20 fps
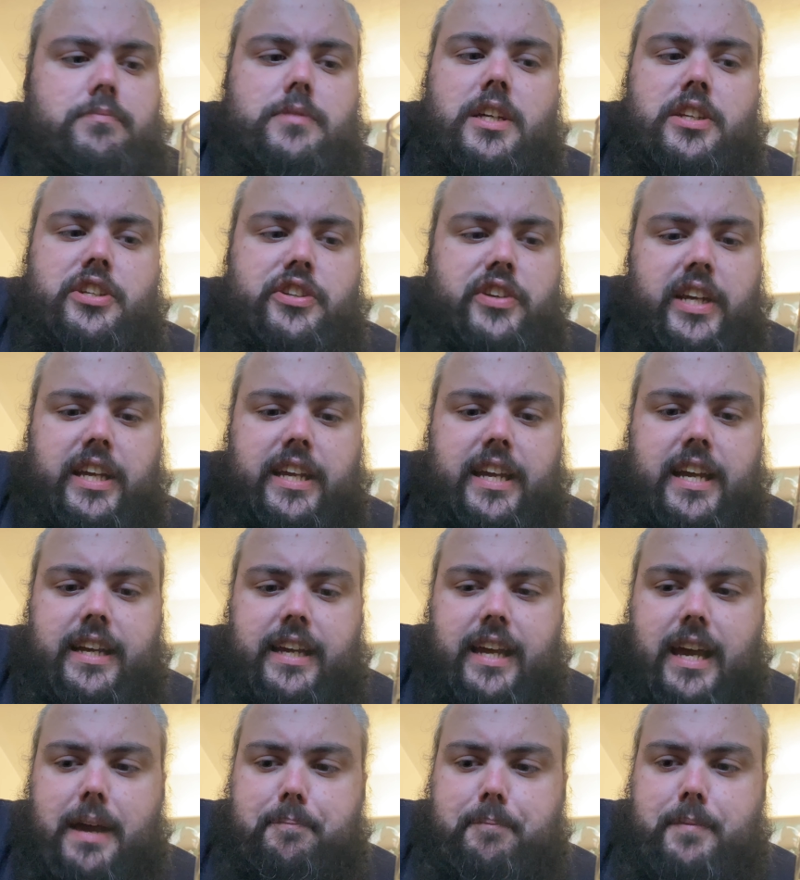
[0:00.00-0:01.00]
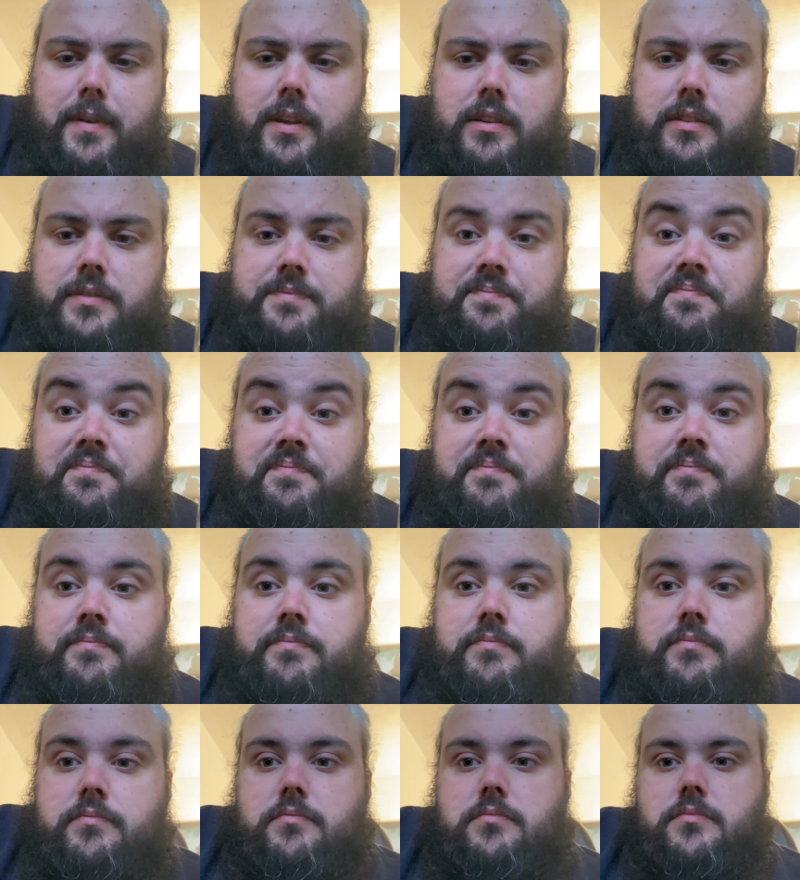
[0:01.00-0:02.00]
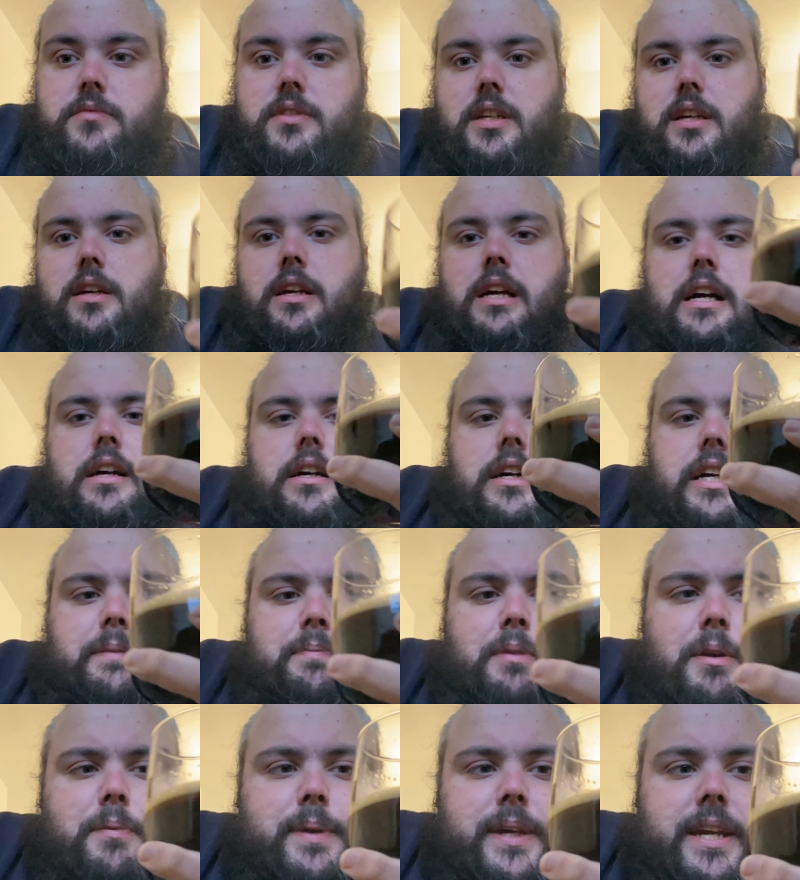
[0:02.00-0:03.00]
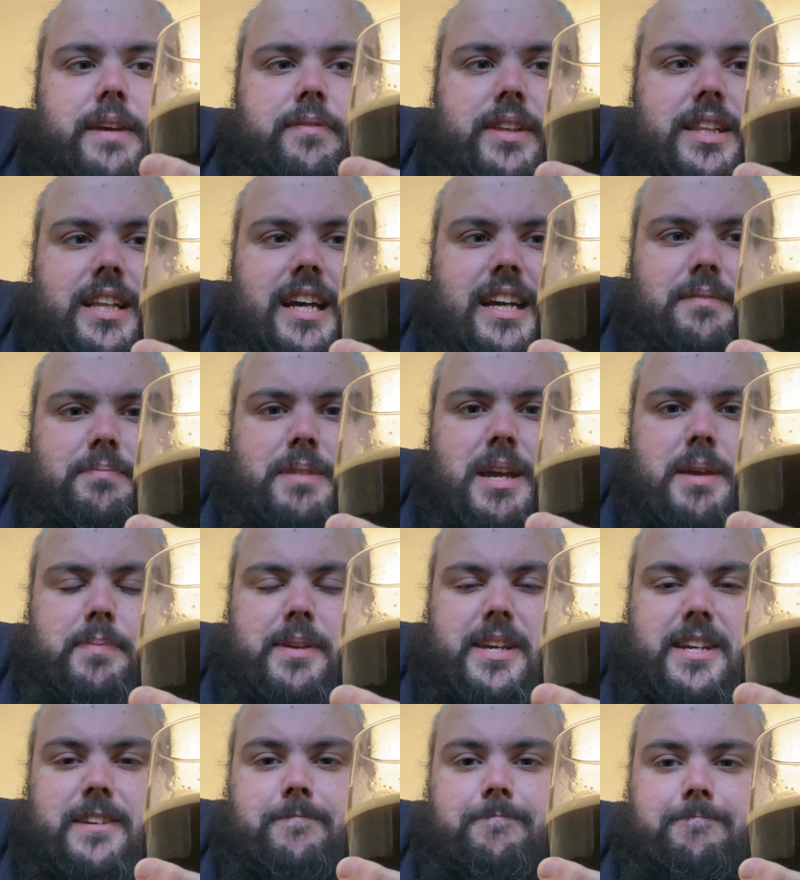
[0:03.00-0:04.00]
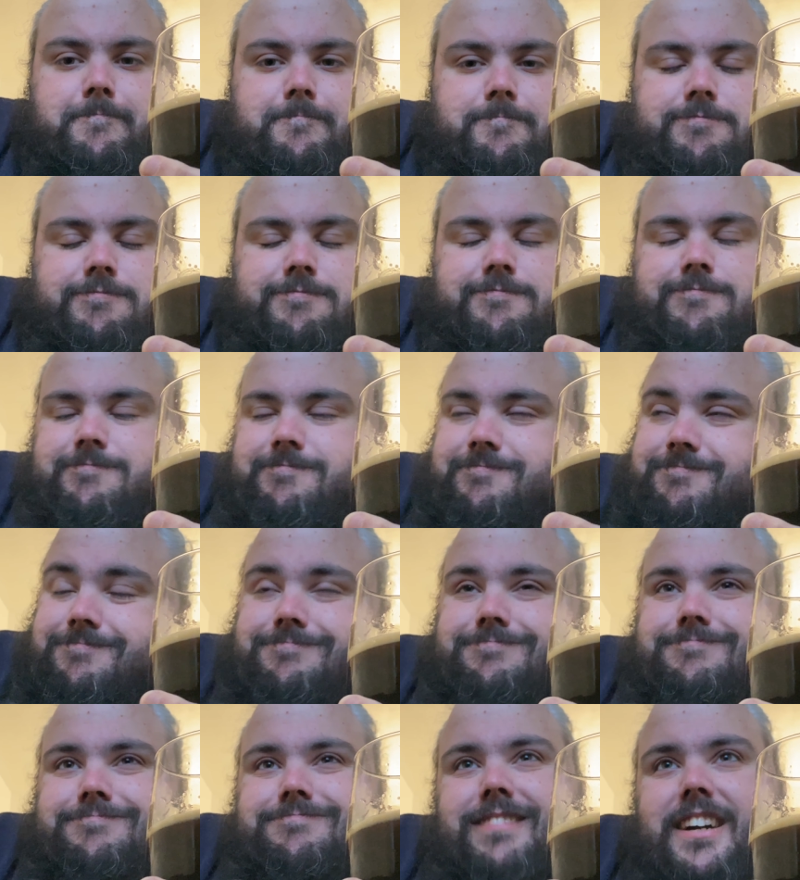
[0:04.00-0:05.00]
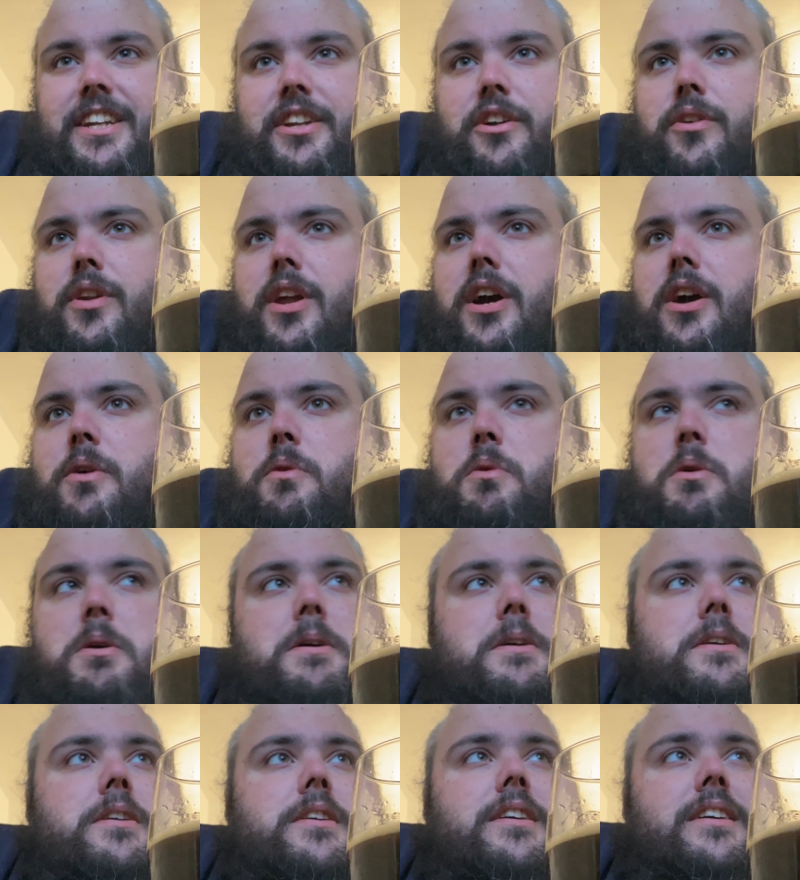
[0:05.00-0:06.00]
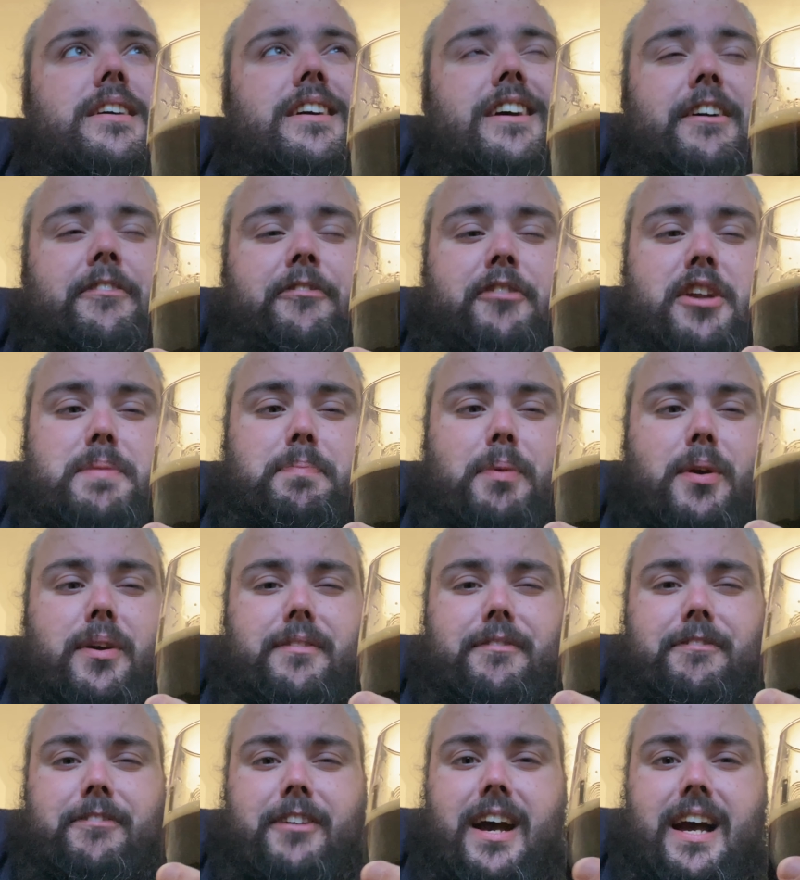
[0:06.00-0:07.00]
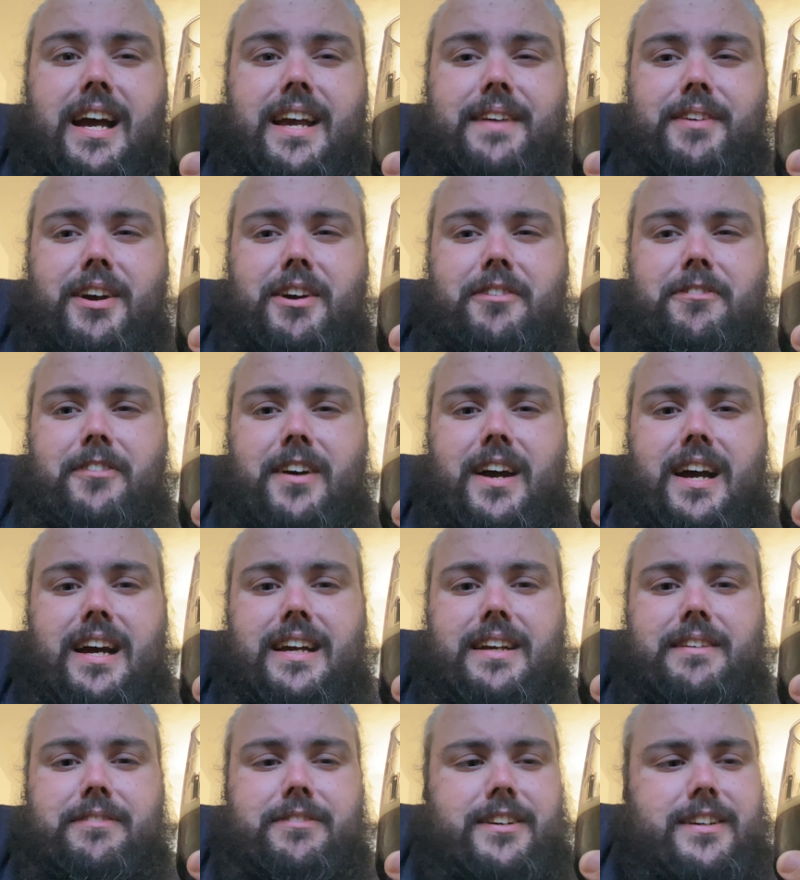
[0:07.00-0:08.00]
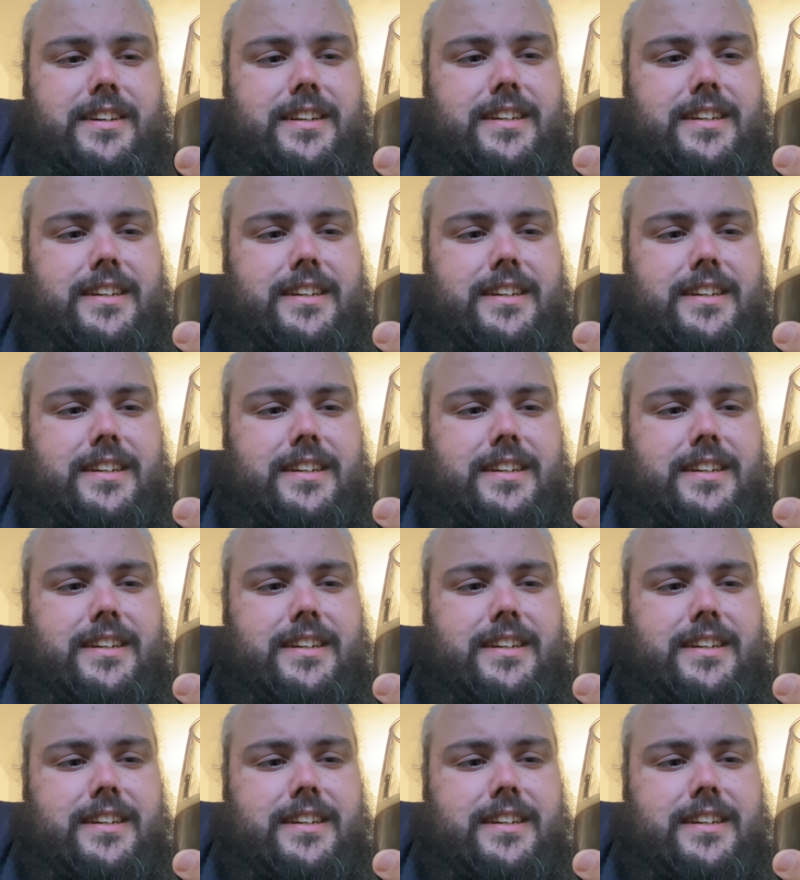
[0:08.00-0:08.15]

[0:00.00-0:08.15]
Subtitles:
I'll drink it again. I'd probably give it like maybe, I don't know, a 3.5 out of 5.